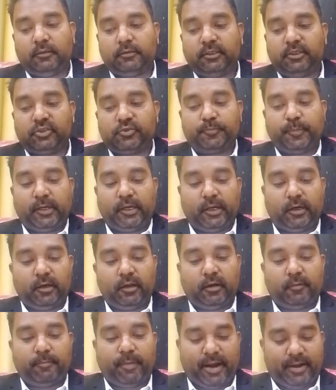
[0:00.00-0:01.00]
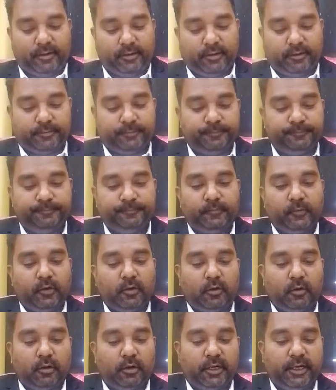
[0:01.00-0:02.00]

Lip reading: this particular matter. All